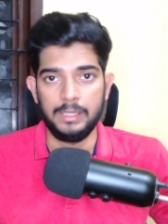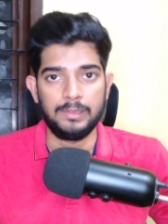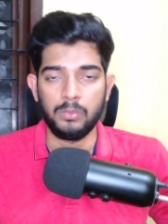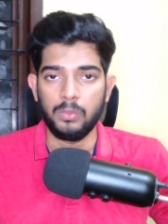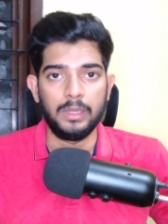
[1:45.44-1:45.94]

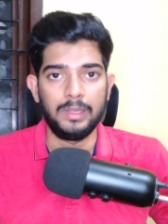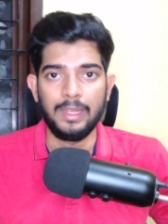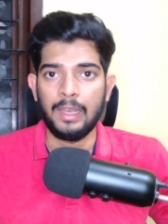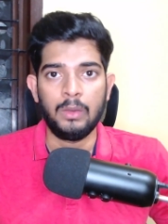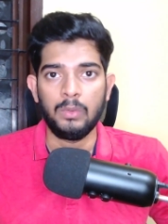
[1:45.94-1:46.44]

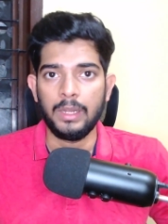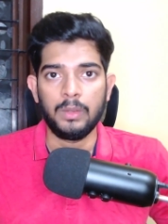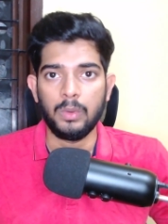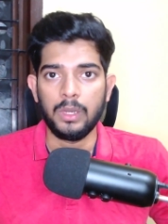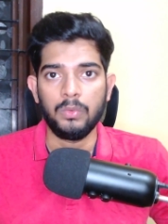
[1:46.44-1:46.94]
They have like
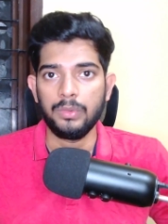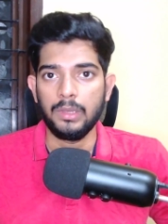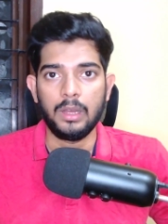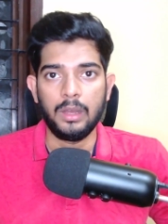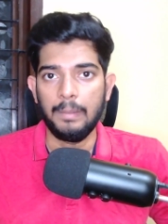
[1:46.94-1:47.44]
one of
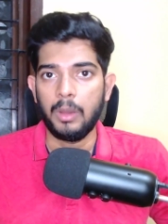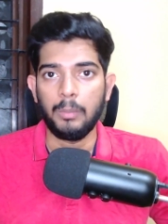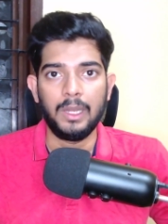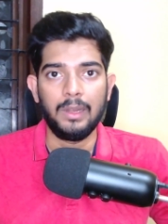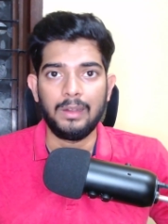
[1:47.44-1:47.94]
the
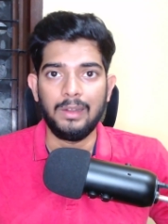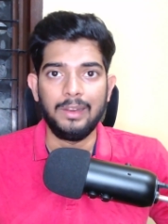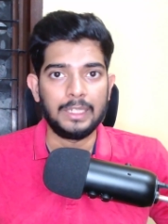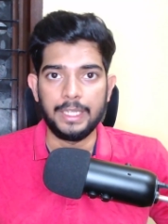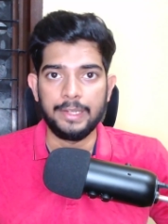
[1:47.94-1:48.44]
popular
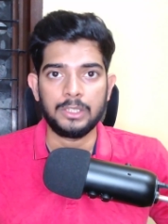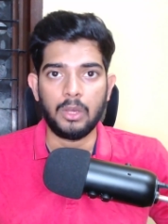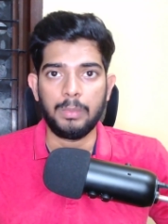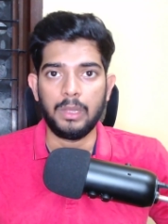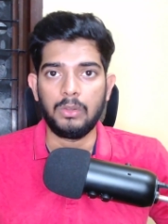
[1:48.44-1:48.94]
Linux
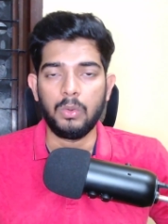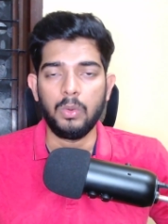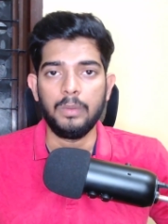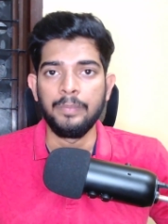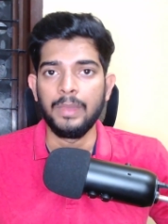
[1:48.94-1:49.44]
desktop
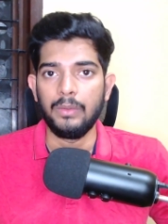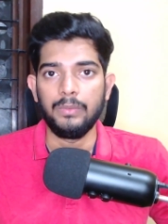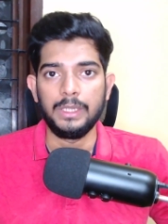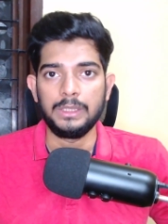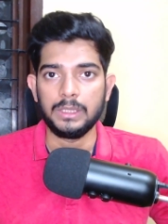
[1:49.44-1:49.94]
also,
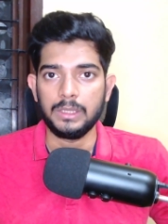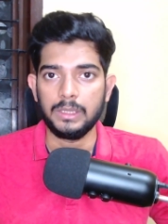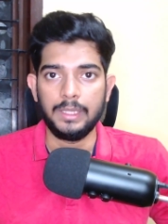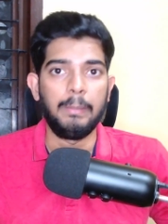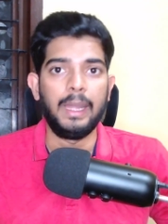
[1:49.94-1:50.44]
which
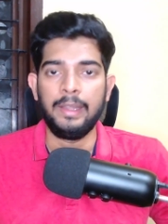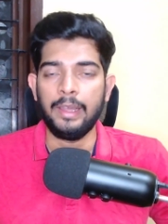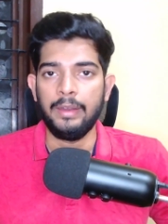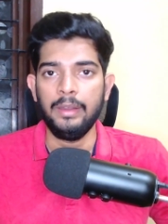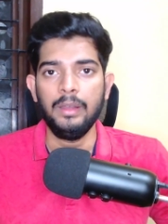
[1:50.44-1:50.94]
they
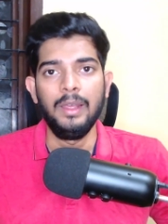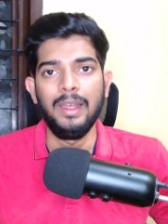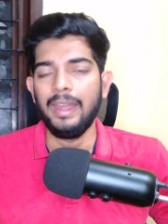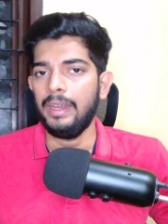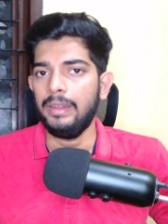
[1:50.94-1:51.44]
maintain,
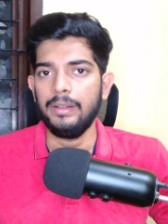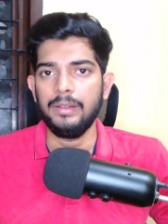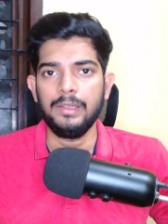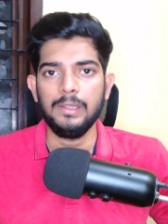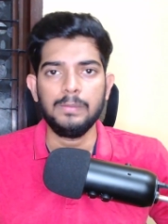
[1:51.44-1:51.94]
and
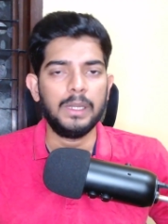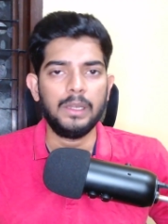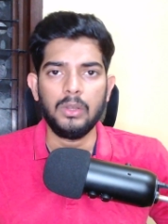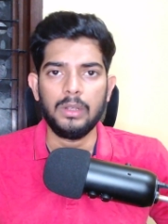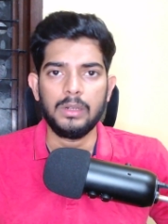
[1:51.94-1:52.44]
this
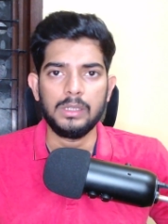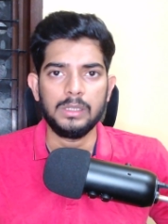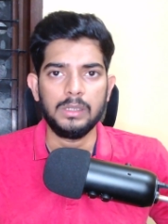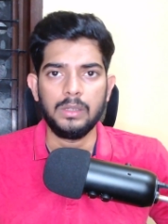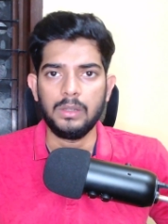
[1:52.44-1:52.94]

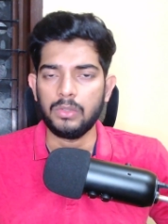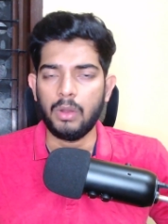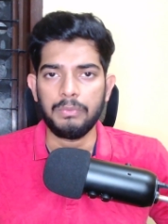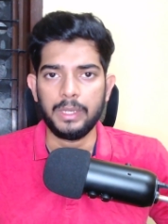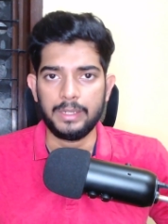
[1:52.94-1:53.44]
particular
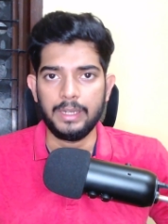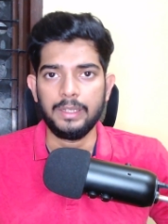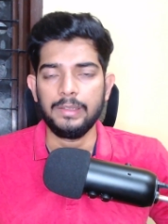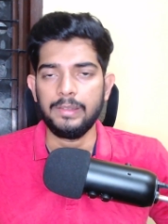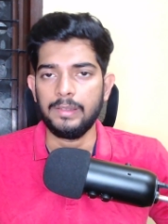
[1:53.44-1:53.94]
software, that
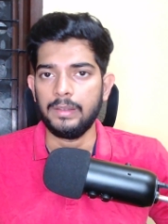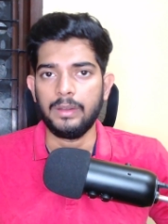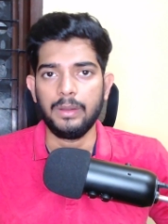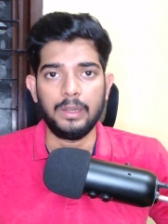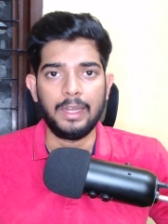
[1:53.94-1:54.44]
is
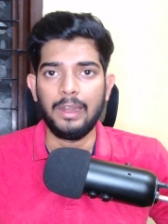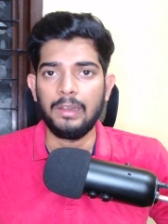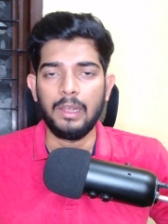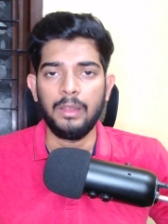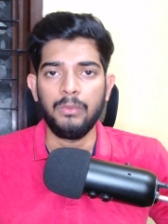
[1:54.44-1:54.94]

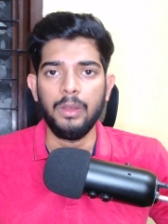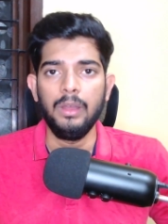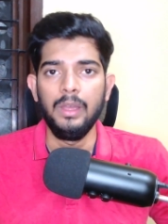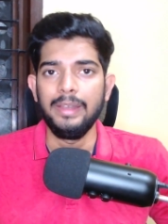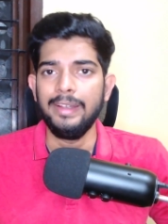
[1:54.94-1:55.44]
KineLive,
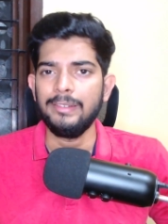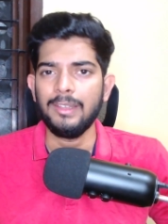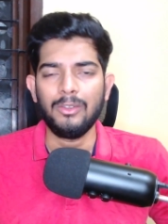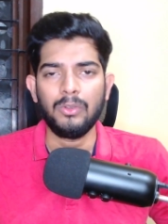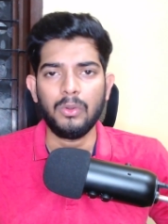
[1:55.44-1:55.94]
is
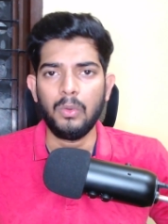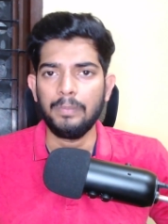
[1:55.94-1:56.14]
also